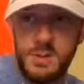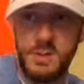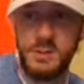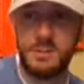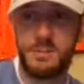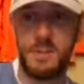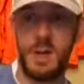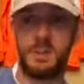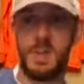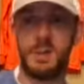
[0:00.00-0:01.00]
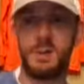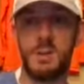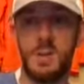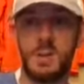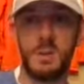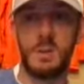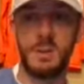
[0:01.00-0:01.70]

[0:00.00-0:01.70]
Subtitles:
so haven't had a whole lot going